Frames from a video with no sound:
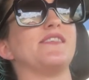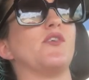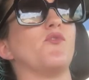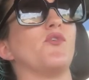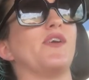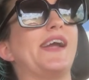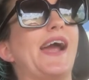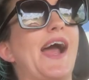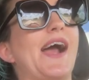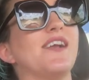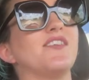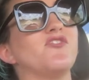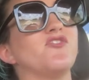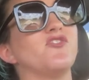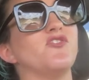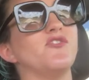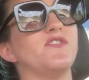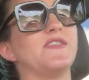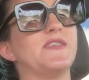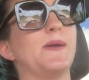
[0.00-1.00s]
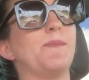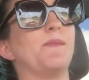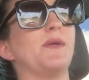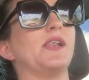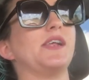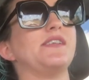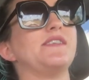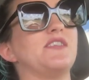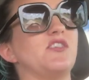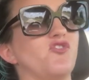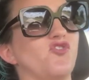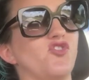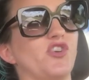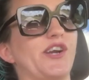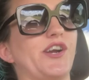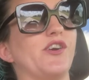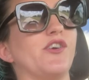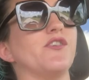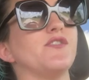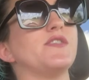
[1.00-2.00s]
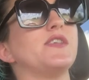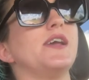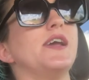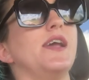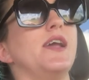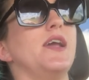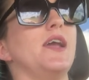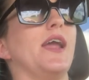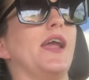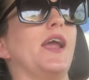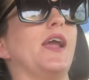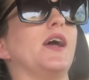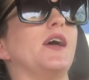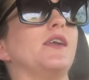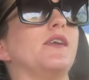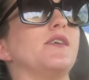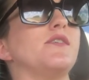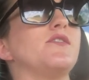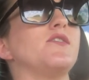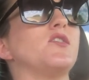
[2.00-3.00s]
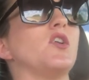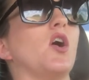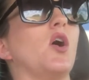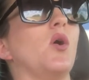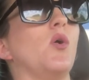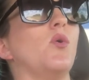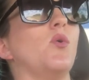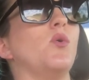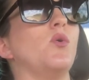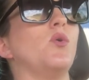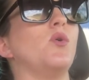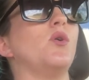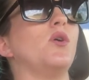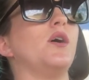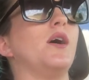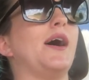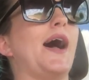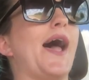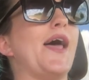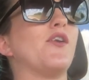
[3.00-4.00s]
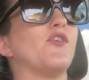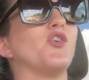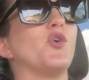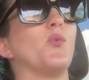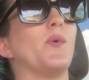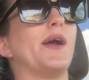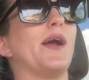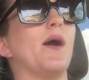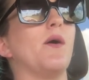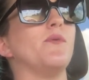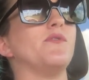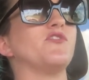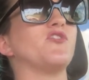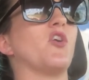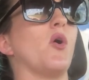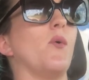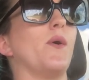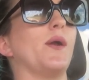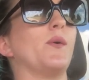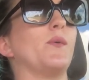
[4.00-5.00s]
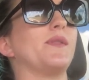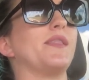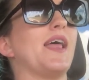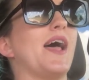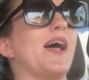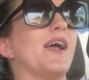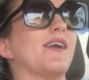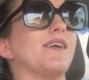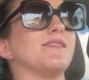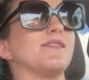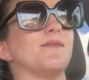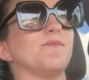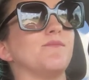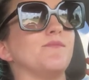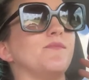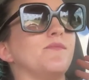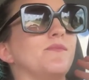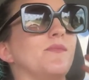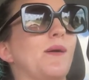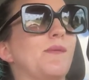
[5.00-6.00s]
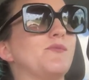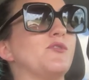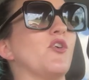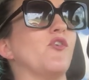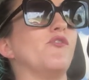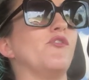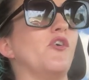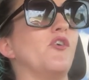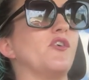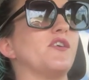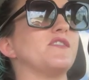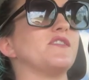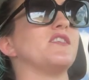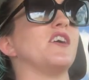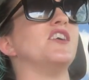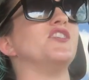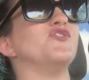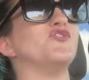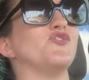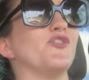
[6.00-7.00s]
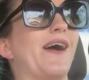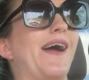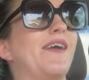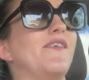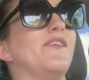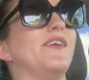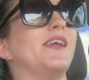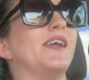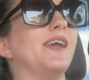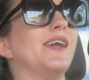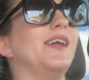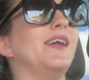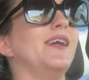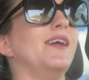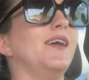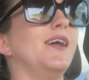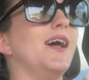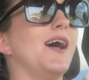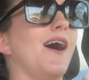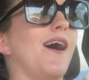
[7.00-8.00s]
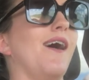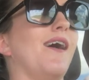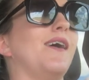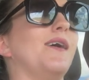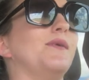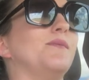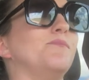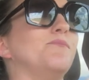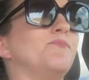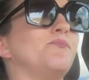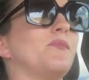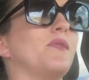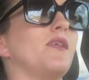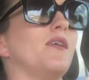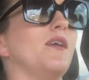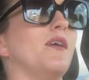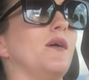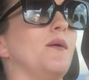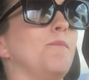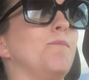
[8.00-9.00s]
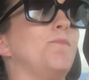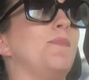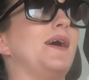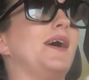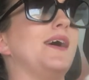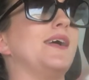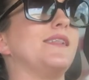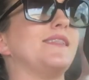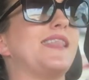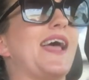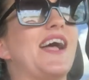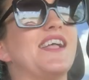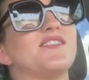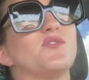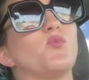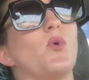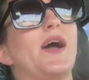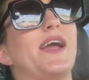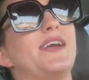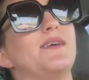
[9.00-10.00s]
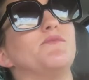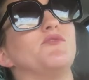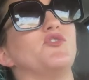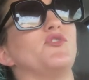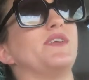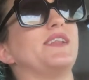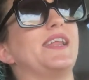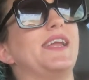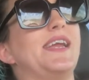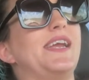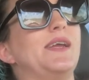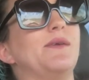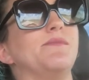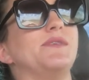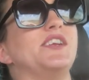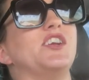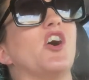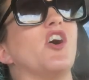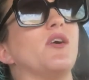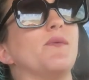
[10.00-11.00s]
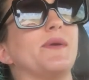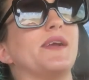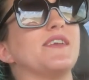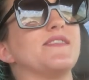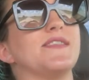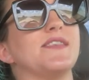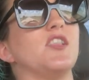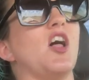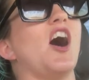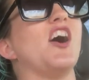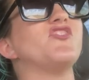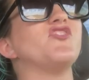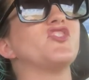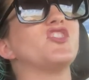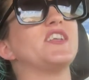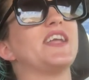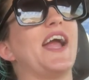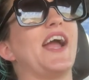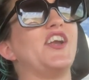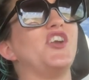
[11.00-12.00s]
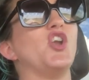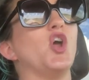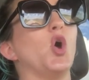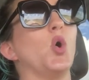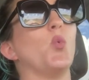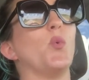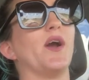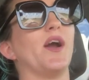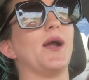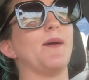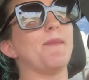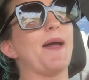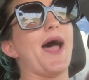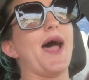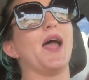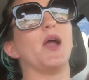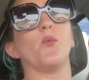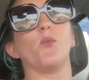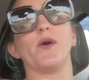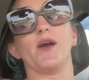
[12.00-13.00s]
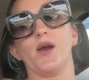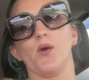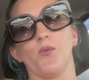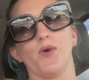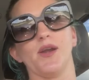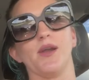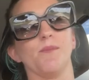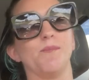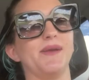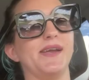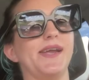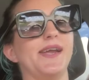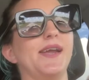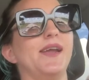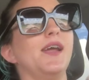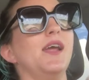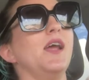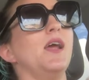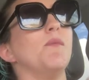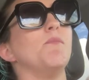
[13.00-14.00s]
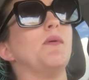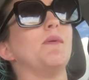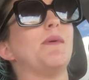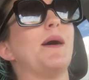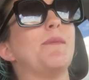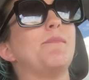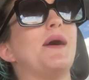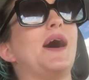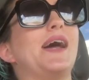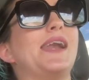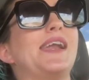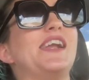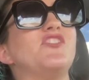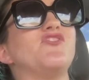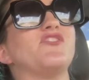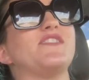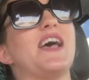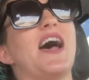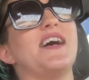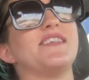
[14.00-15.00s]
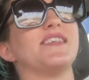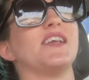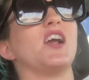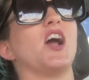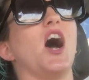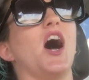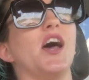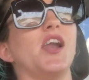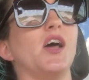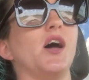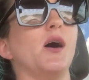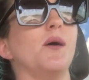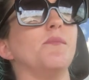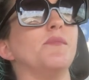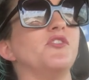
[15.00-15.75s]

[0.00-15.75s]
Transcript: It reacts to stimulus and triggers. And so I don't know where I was going with that because I'm, I'm, so focused on driving. Um, but that's why I'm doing the EMDR because logically I know where I'm at and where I want to be, but my body just hasn't caught up.